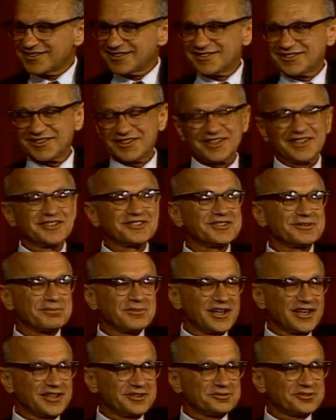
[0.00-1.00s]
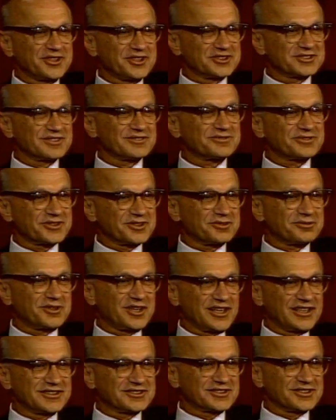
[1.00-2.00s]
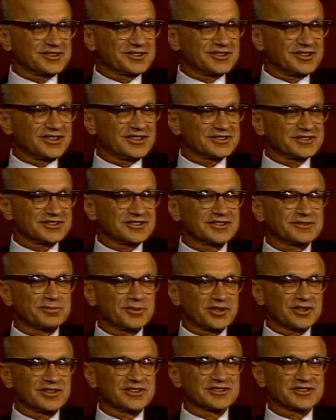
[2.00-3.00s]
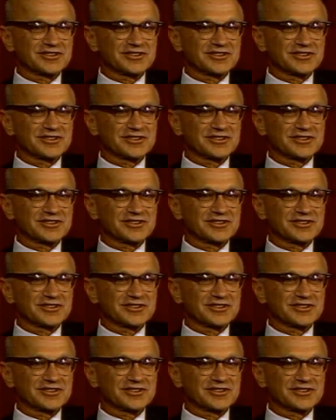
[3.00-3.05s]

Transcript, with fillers: No, the main reason for the rise in costs is because